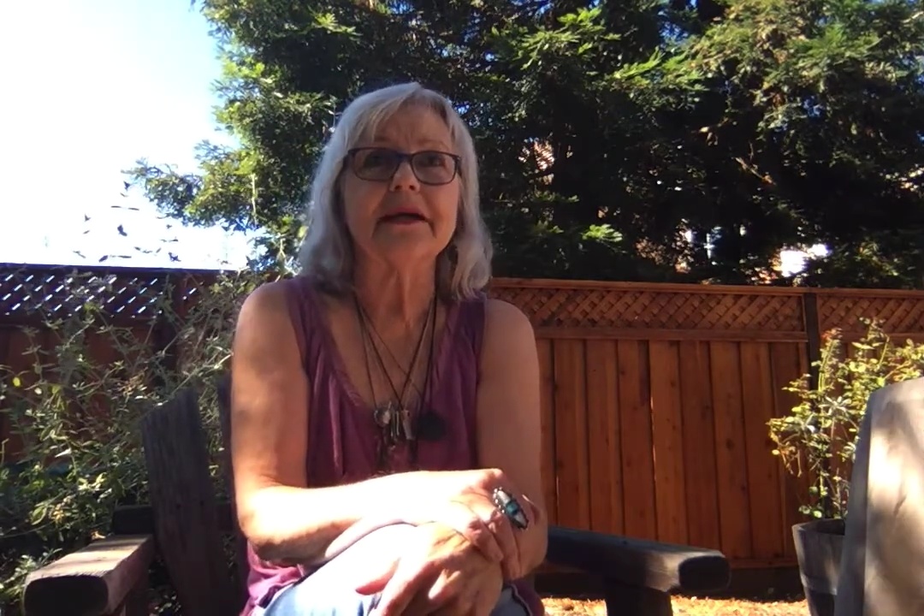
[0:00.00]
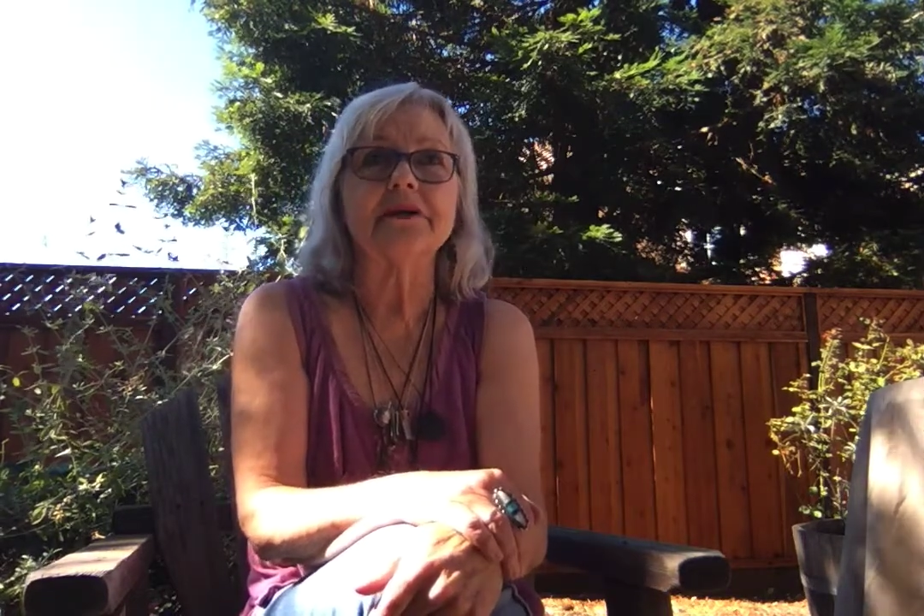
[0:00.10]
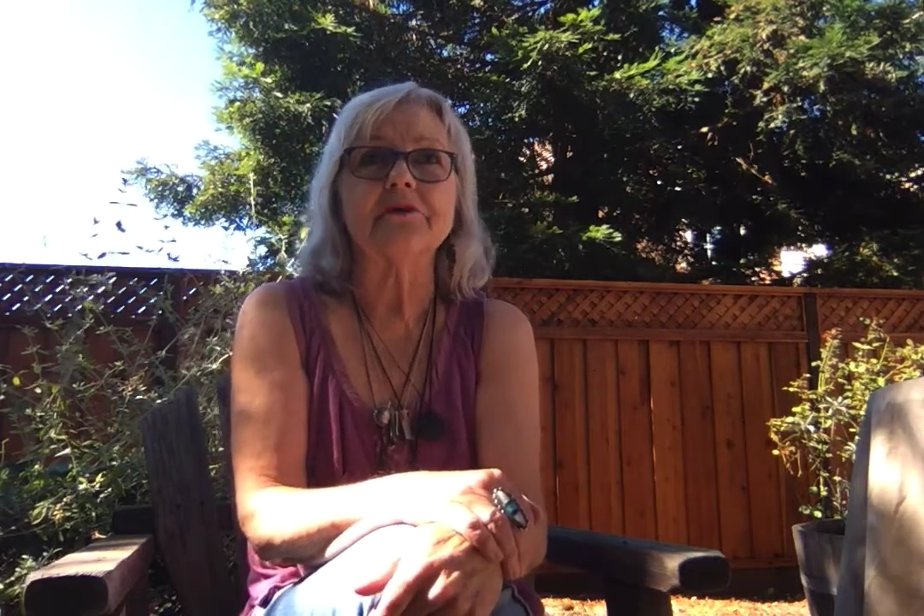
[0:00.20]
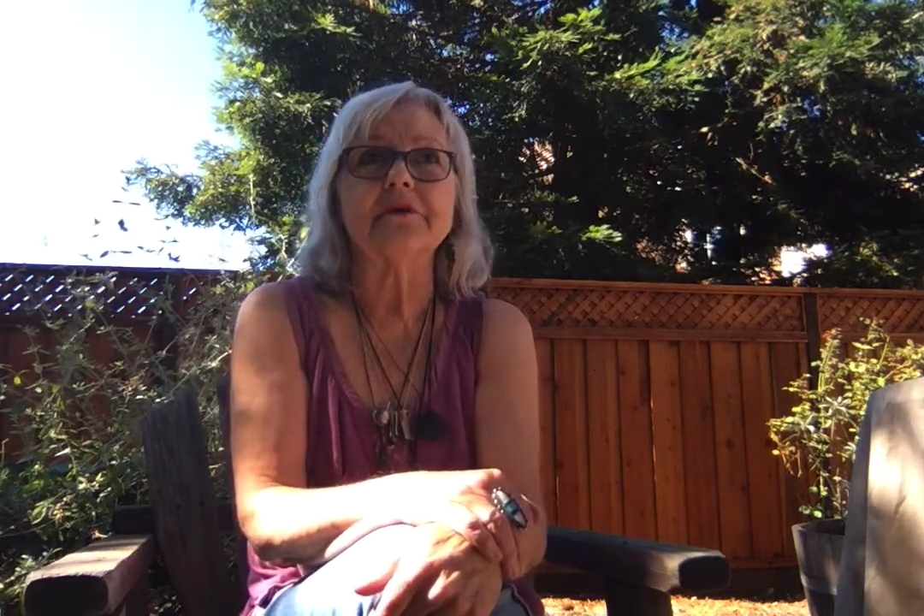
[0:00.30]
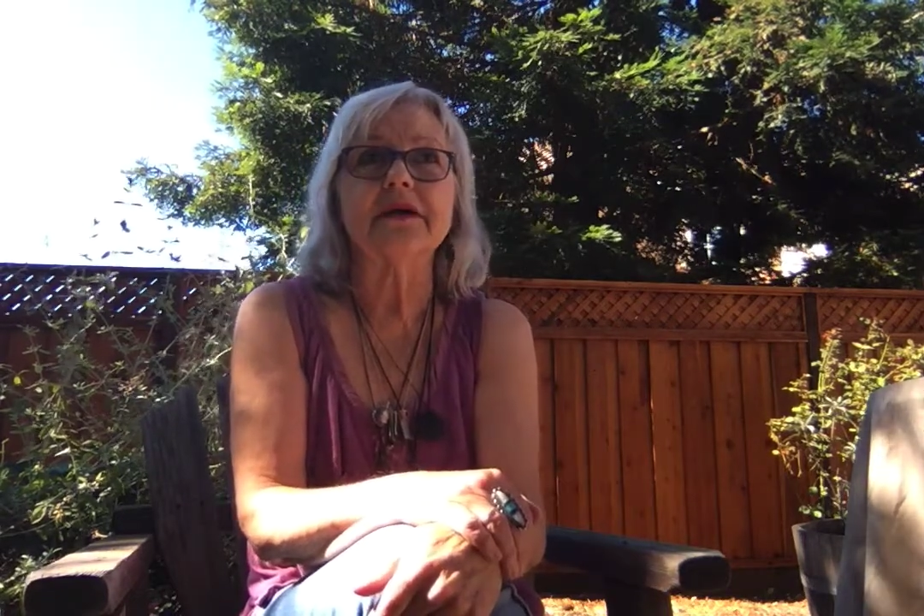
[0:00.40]

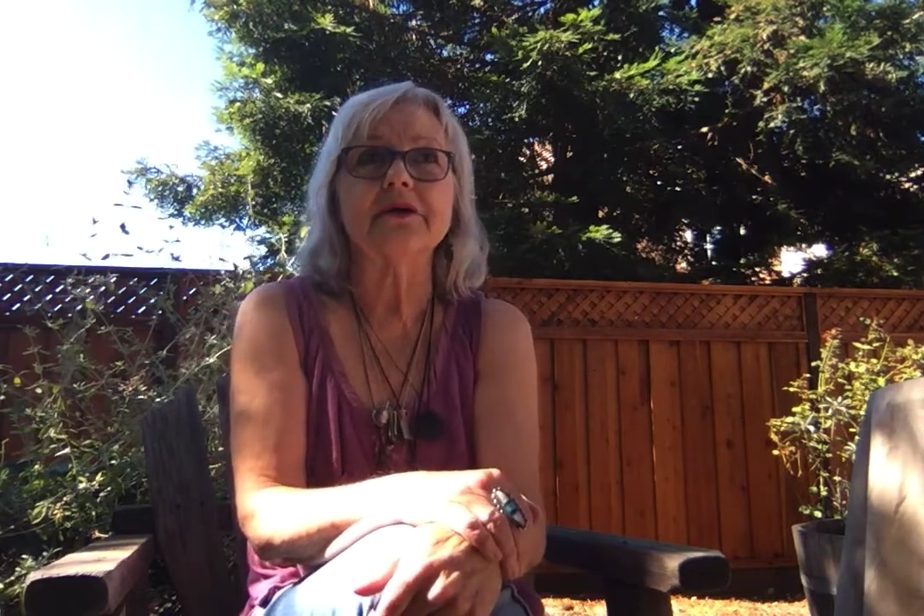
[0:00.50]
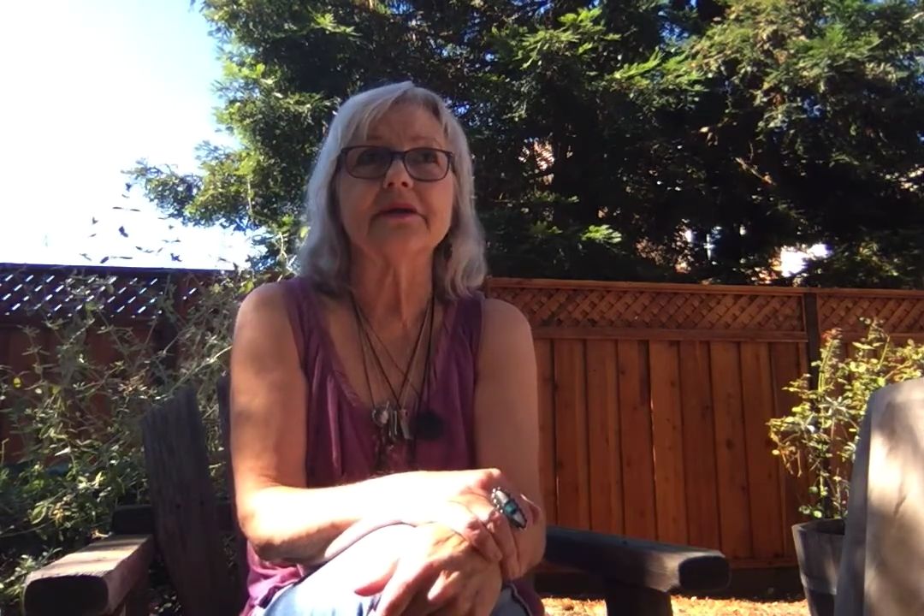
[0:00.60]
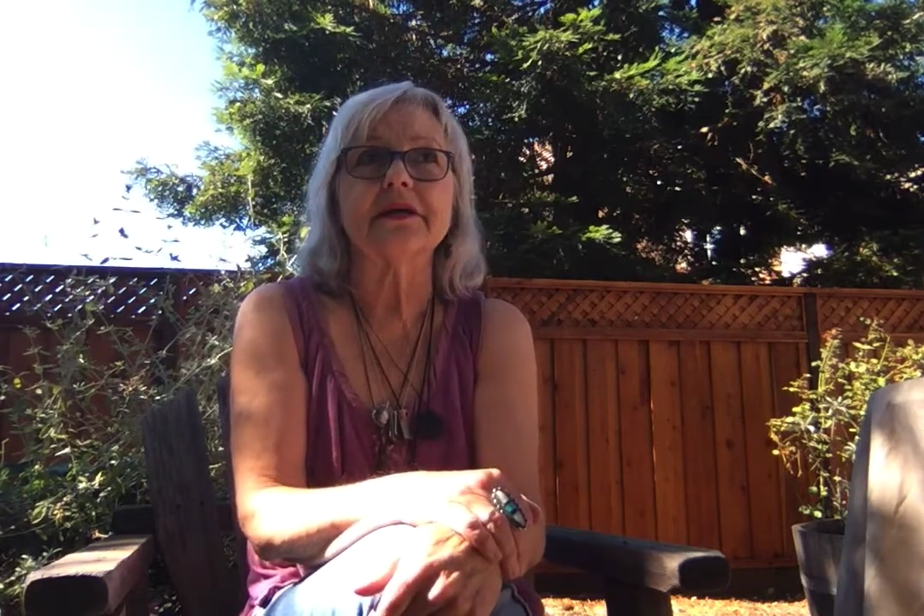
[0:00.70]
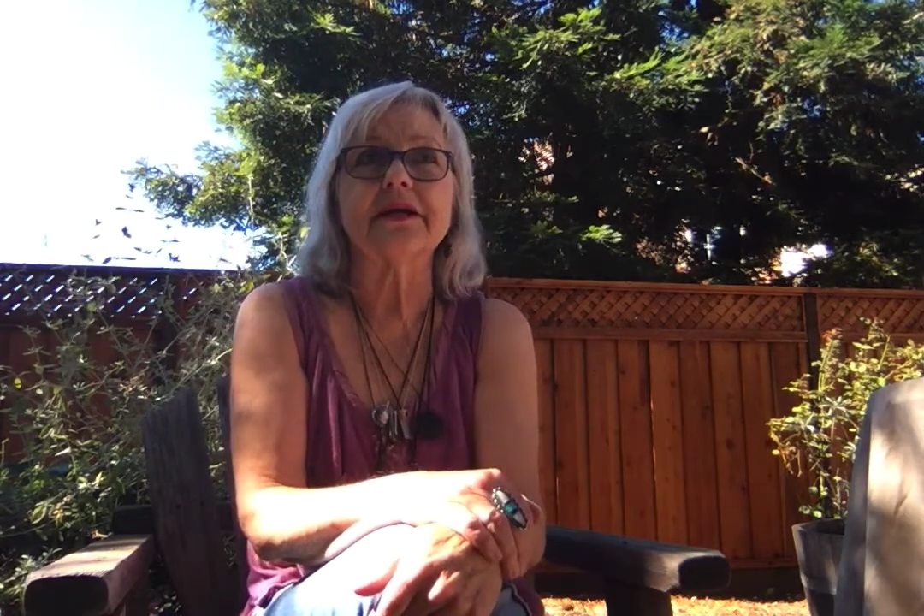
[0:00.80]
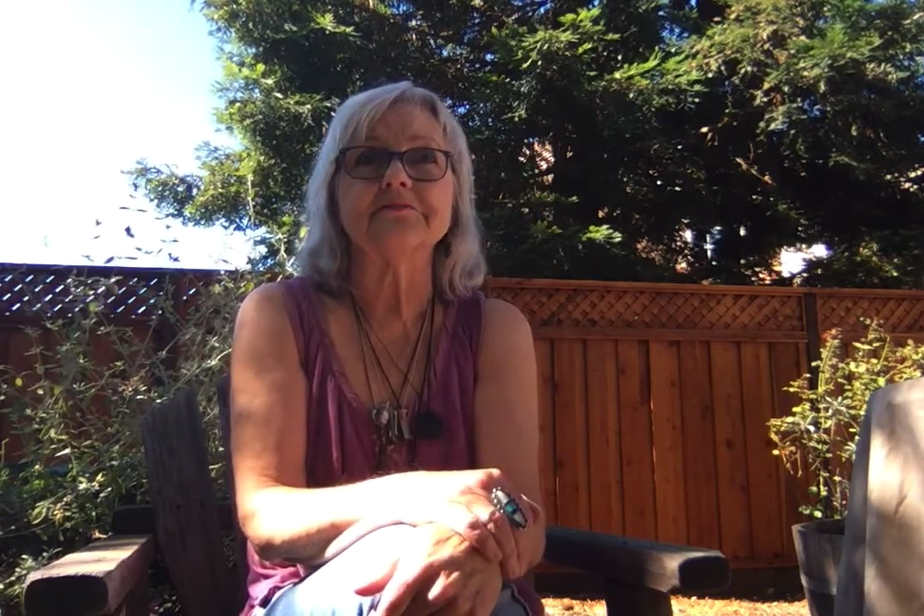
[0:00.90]
career
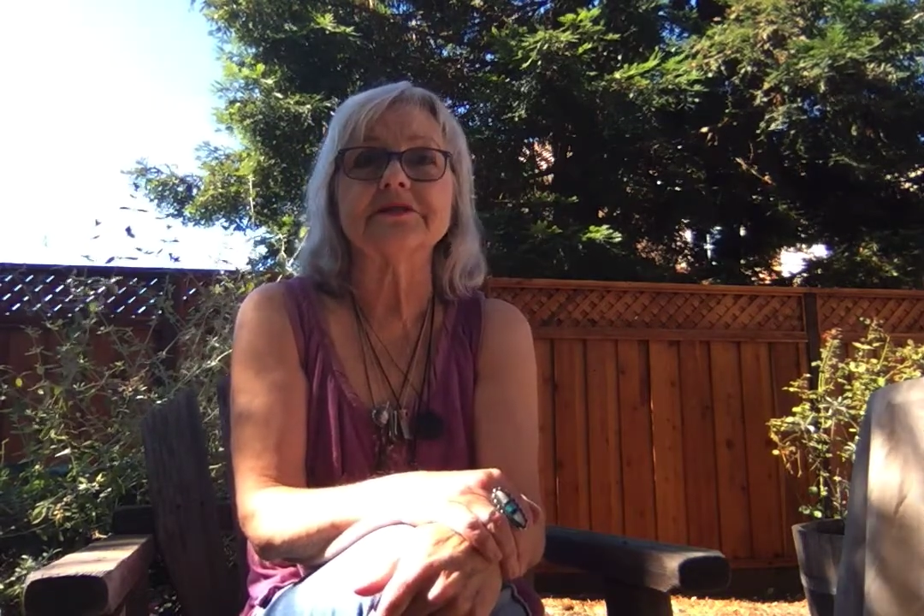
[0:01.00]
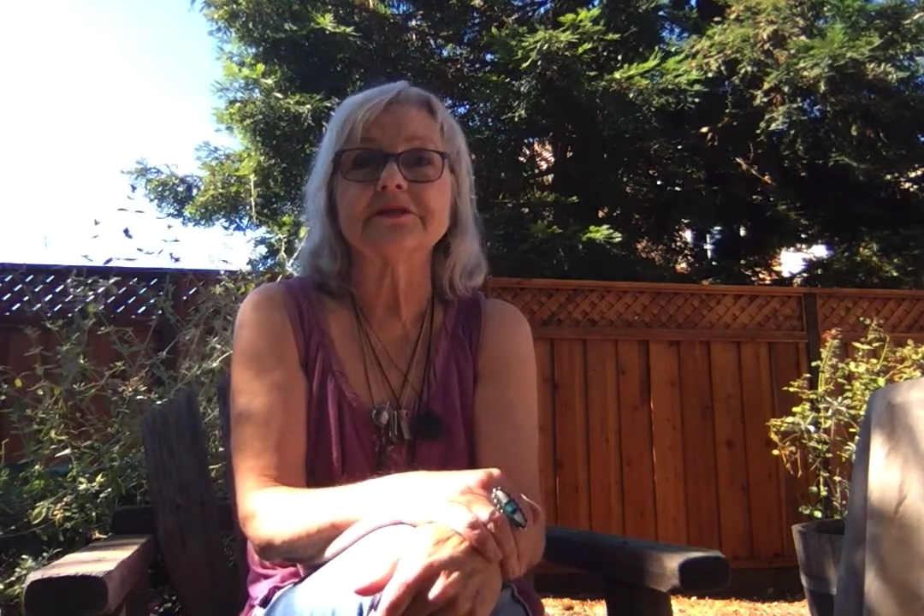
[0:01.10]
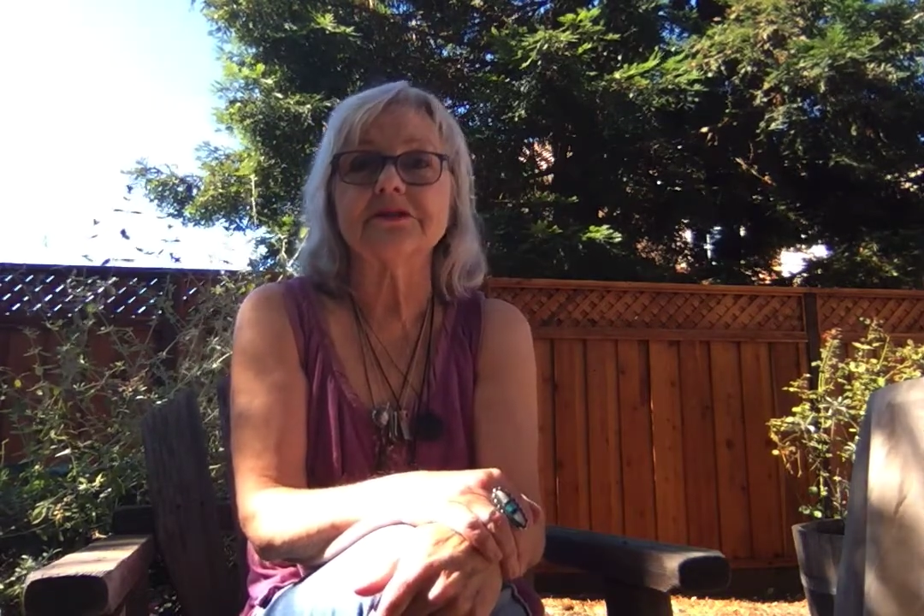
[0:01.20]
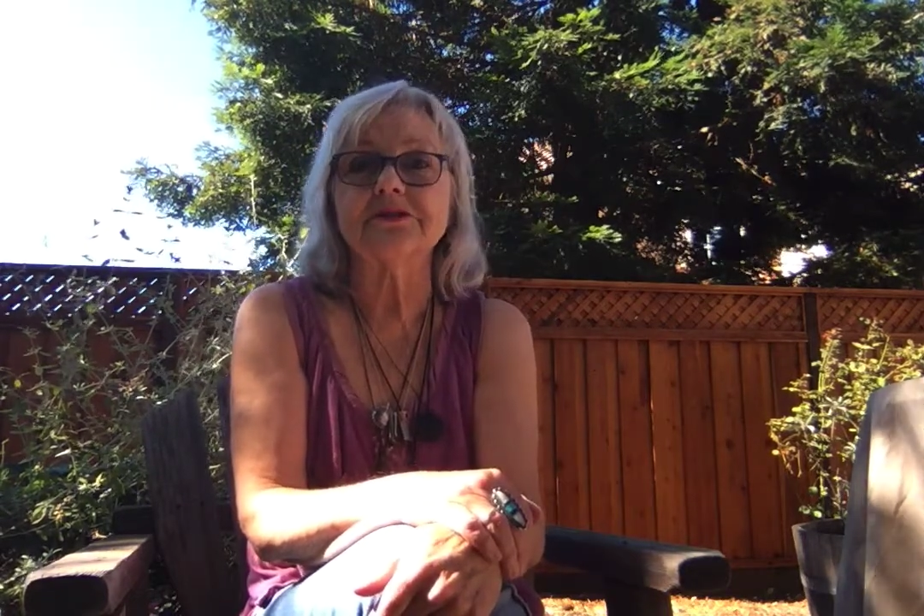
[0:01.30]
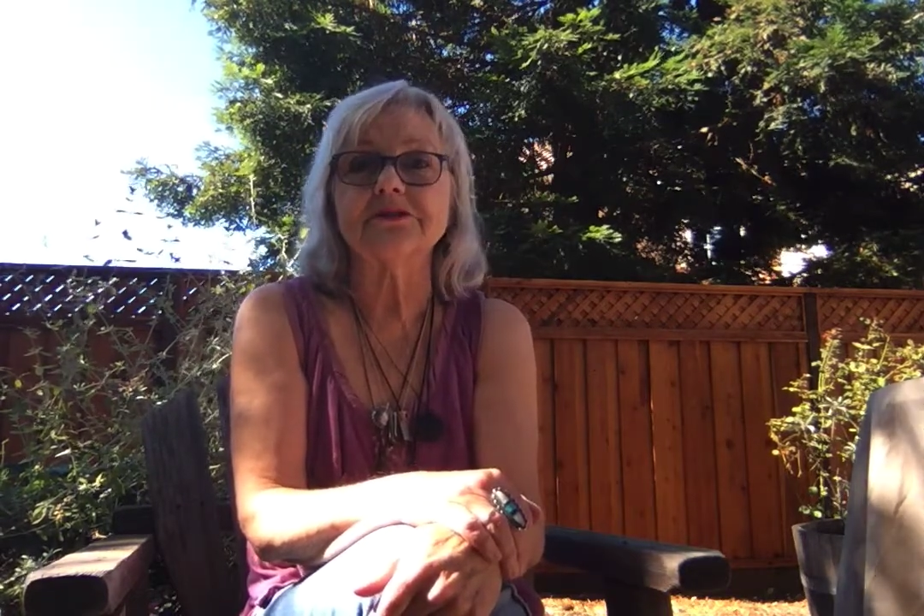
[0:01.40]
that I'm just
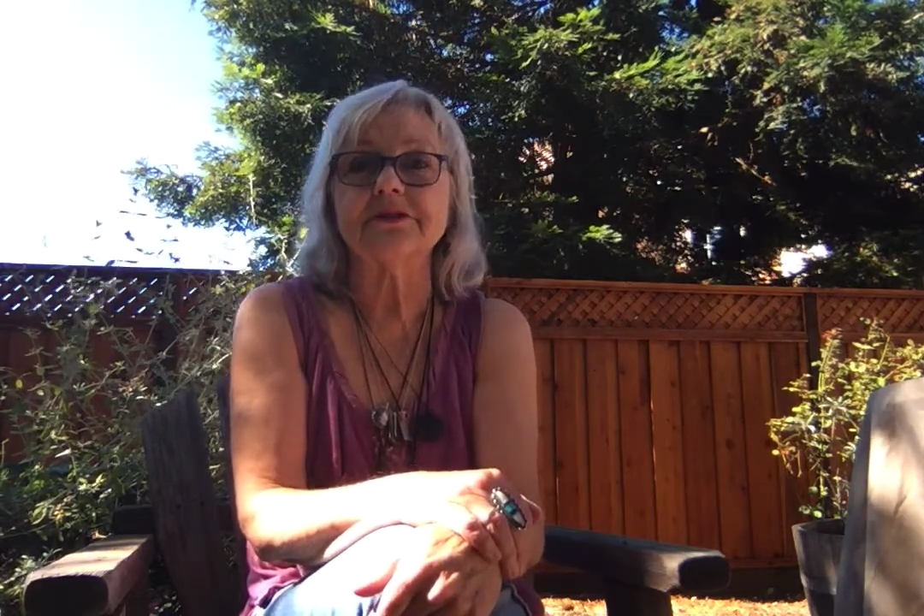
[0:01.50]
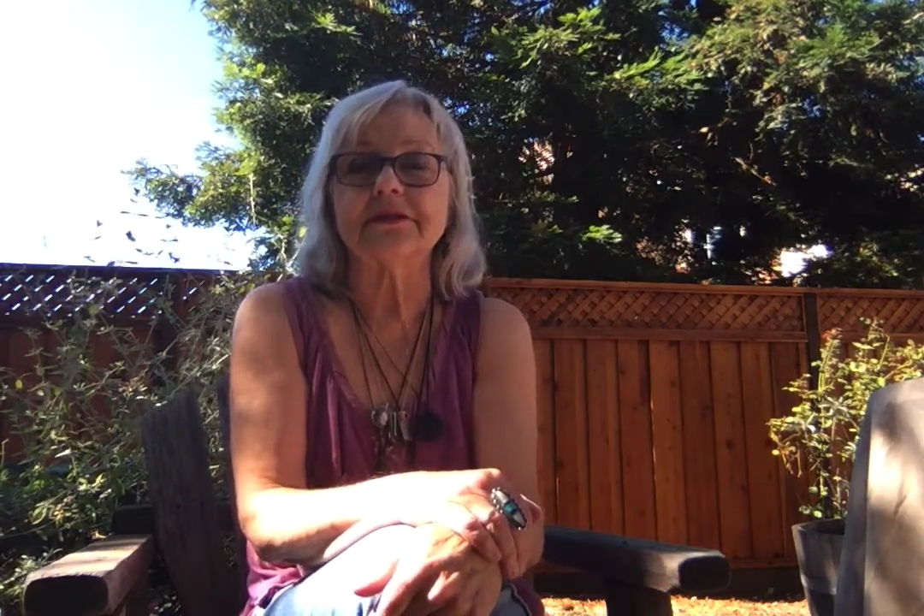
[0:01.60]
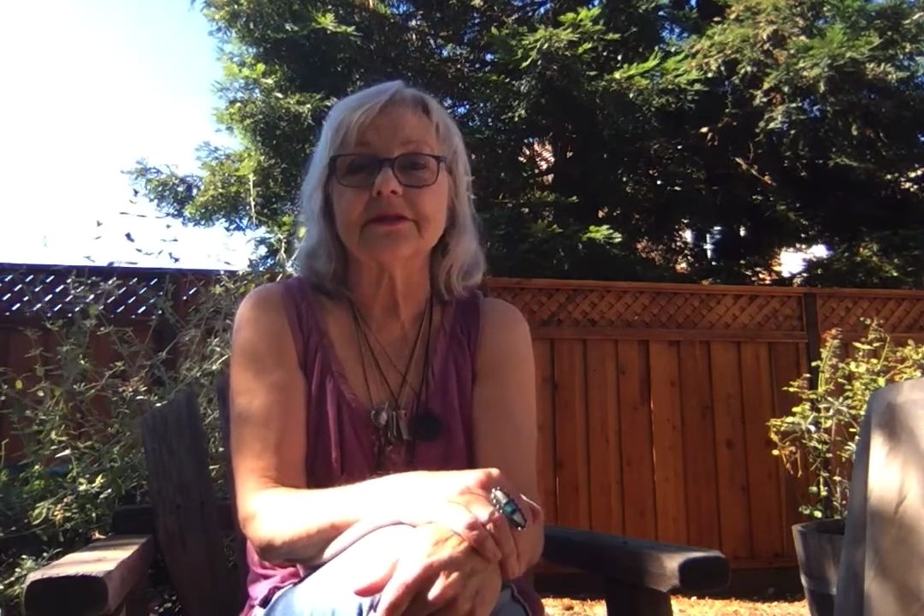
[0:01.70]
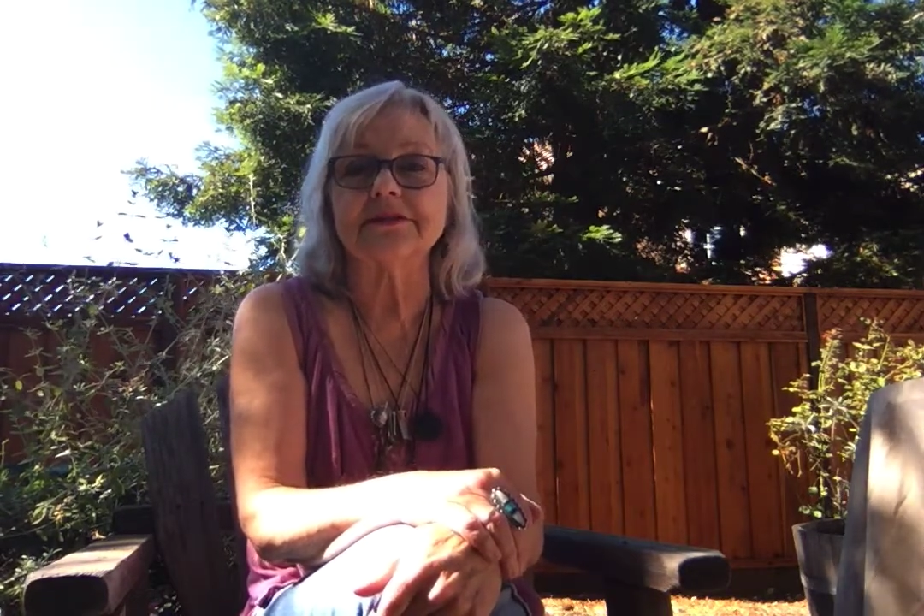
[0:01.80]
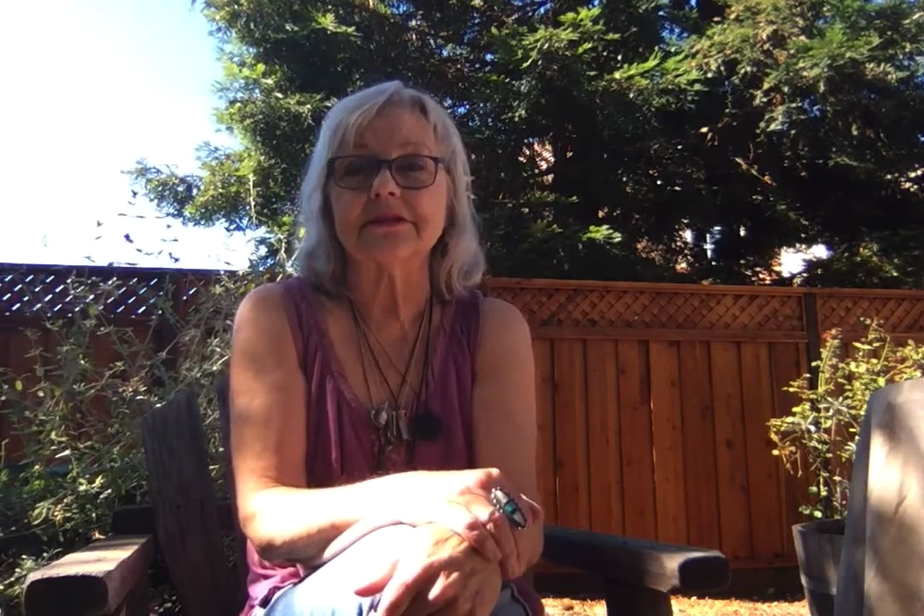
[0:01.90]
going to do the things